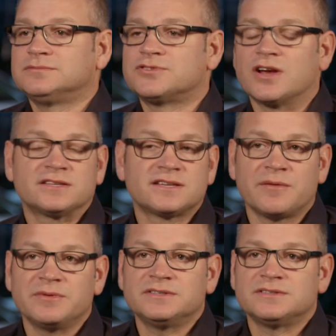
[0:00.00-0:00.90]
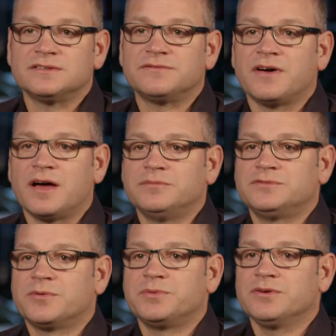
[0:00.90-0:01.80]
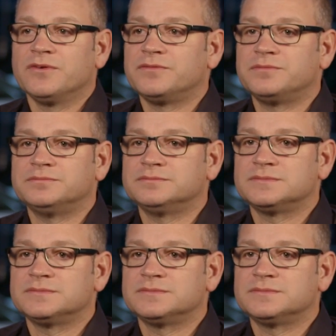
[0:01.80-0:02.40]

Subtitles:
trucks coming to the farm, dropping off,